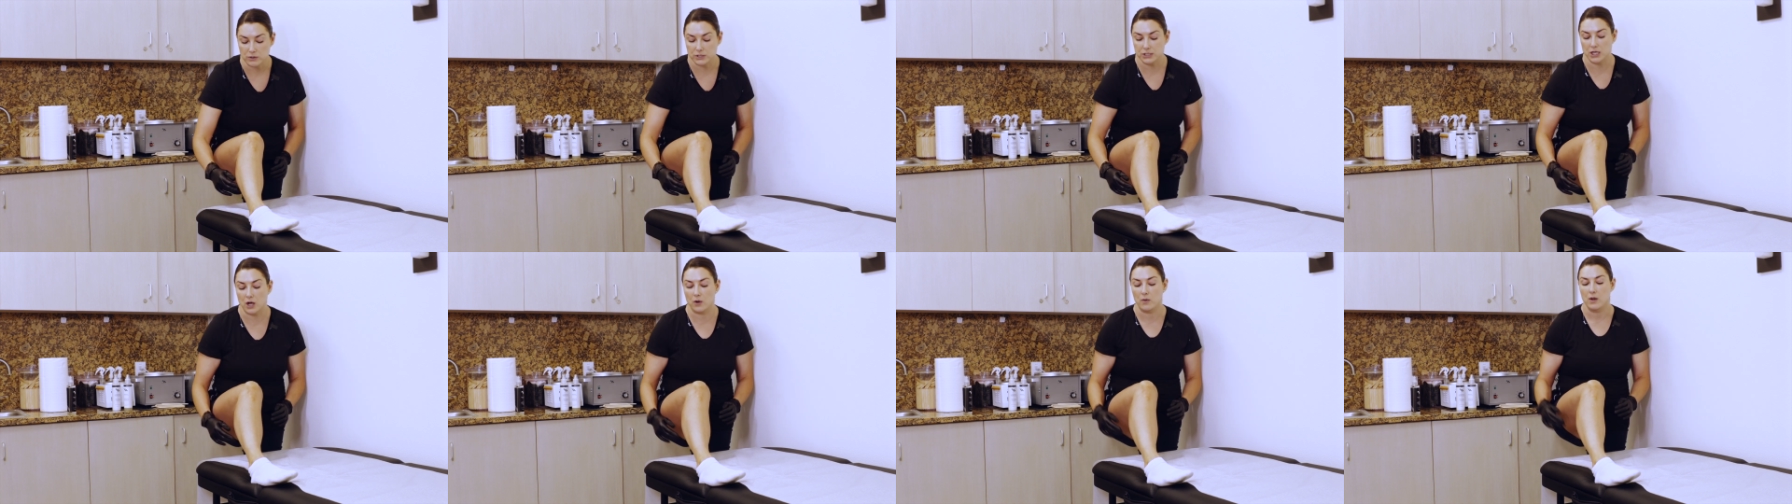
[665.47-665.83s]

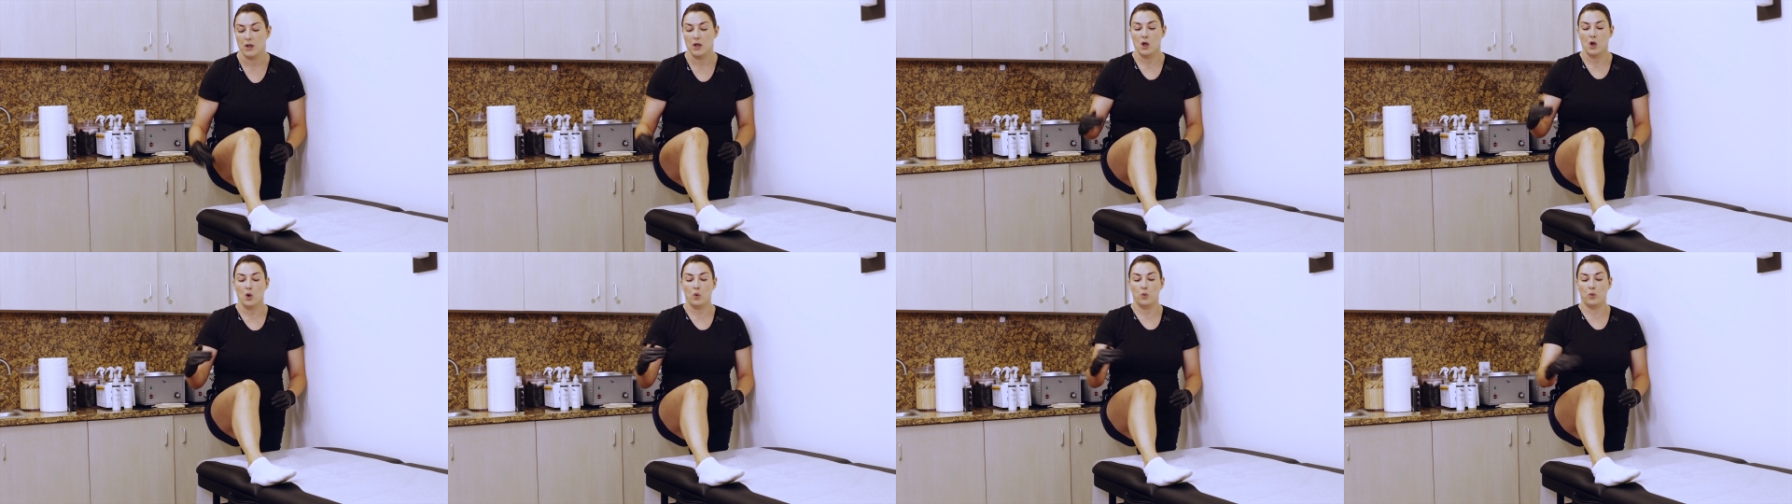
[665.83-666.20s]
So
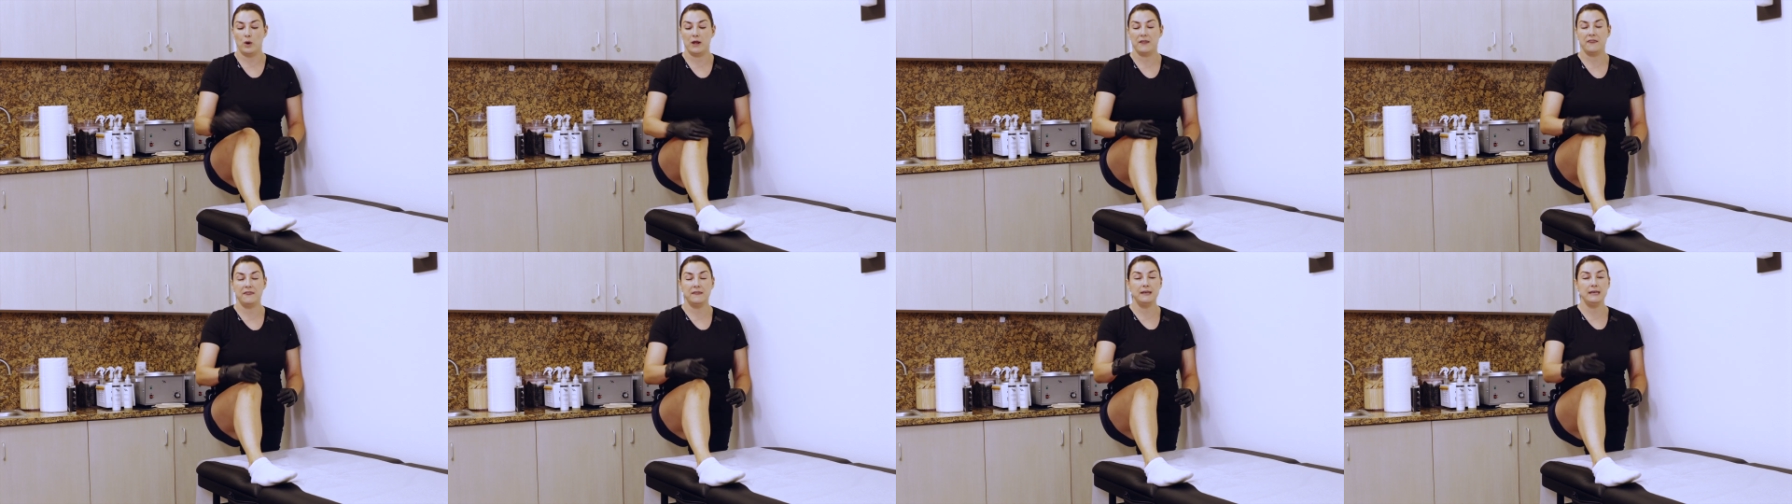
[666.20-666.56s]

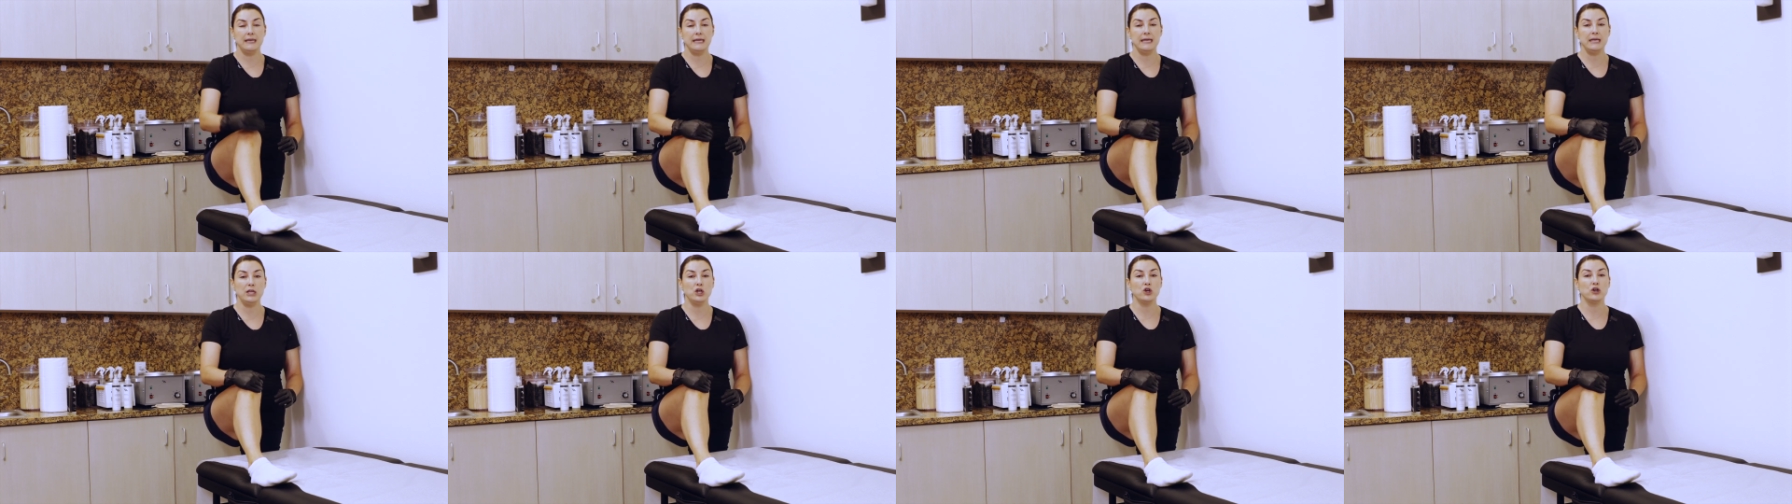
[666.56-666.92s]
with the
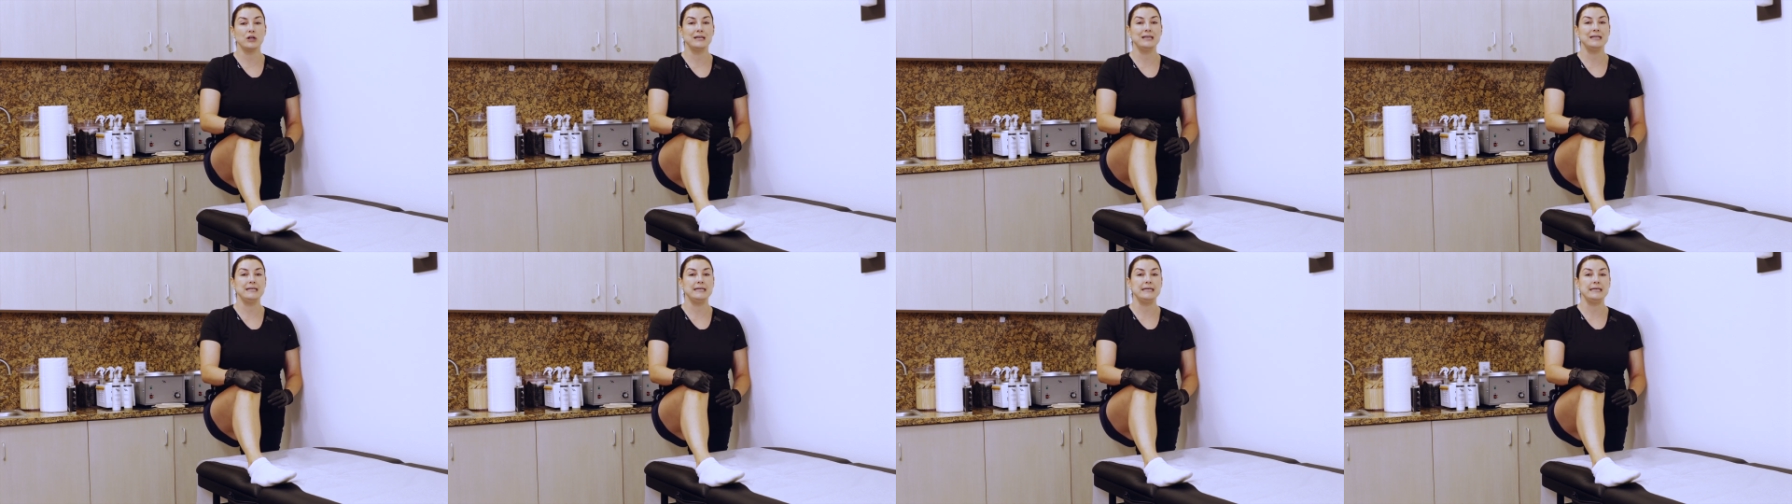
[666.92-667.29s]
knee, you're
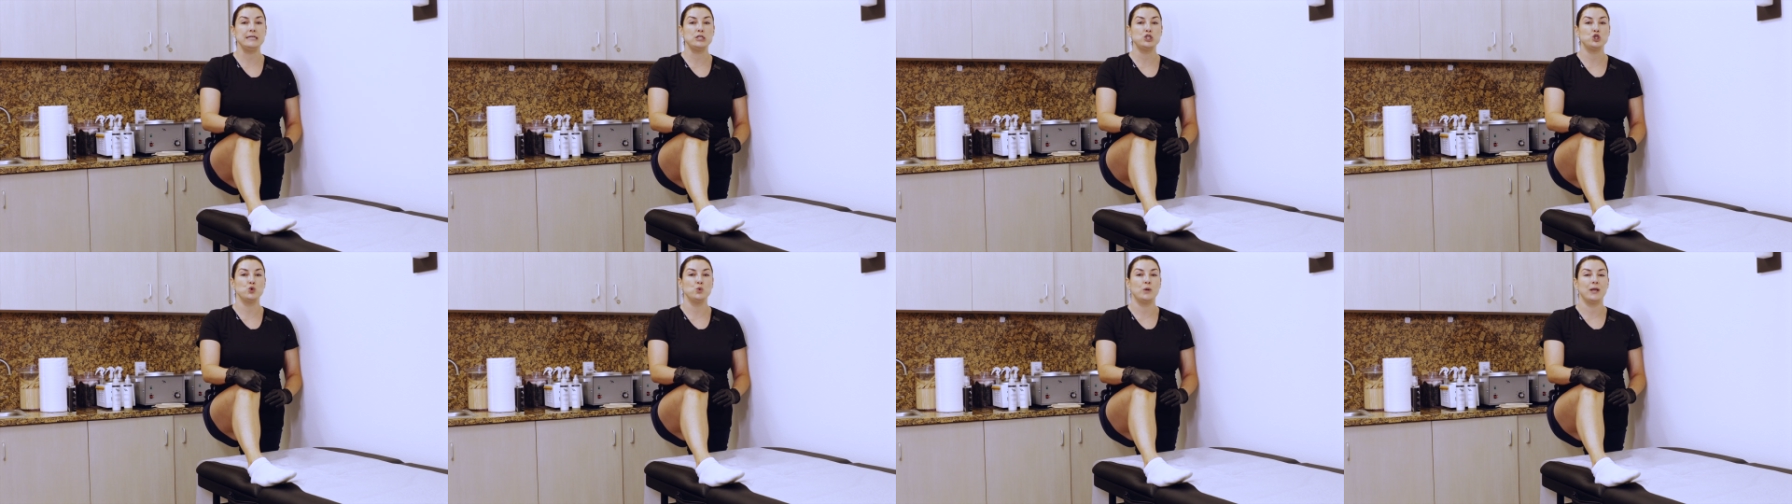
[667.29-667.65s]
gonna
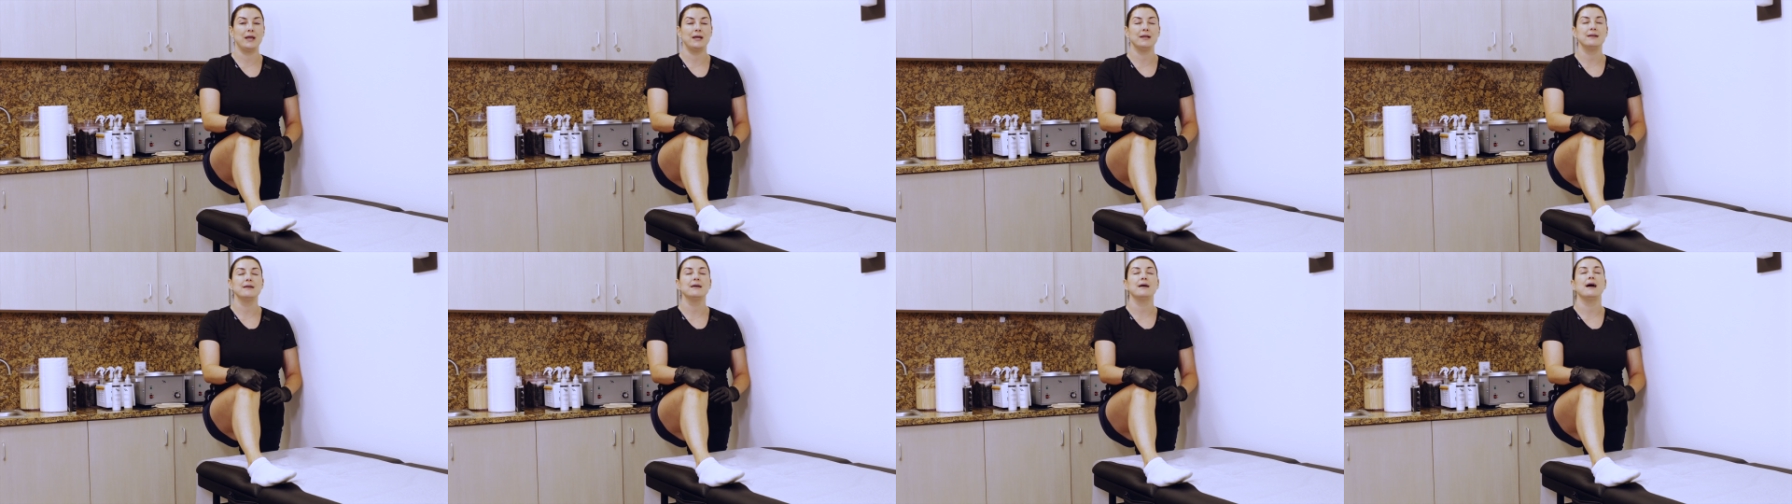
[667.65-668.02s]
need to
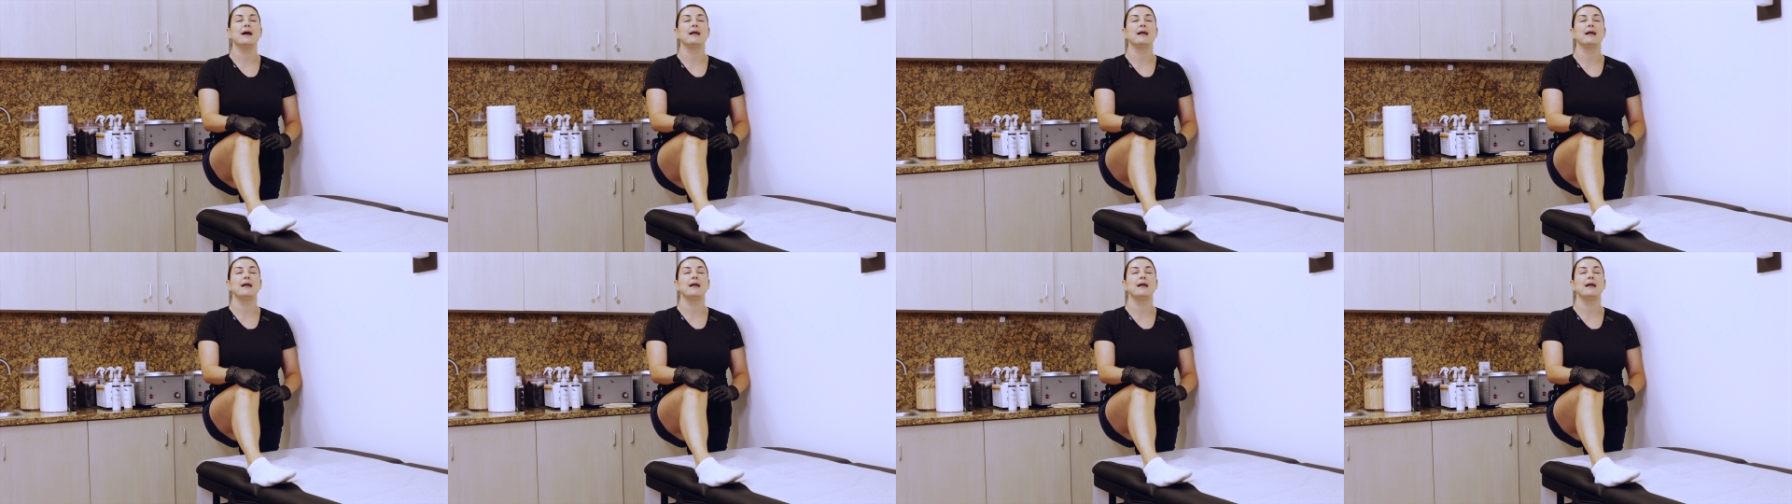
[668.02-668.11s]
get